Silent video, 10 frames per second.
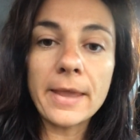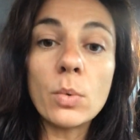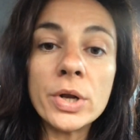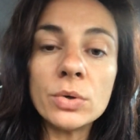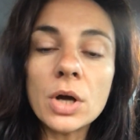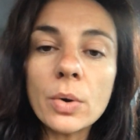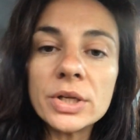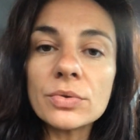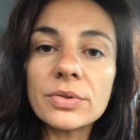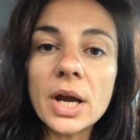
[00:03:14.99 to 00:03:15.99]
when you go
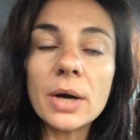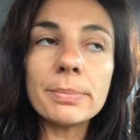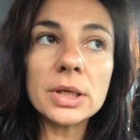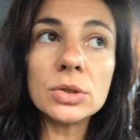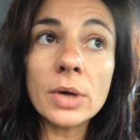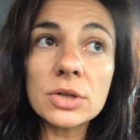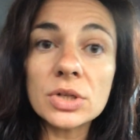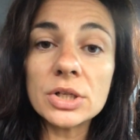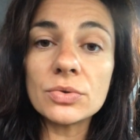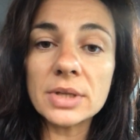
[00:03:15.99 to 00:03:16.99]
into therapy and you
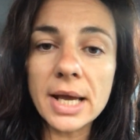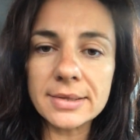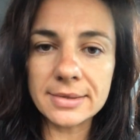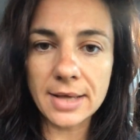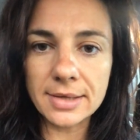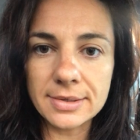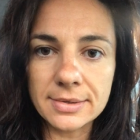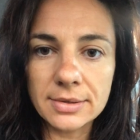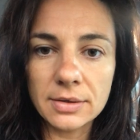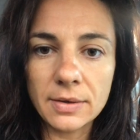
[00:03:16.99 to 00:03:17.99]
actually do the
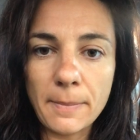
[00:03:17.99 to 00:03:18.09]
exercises.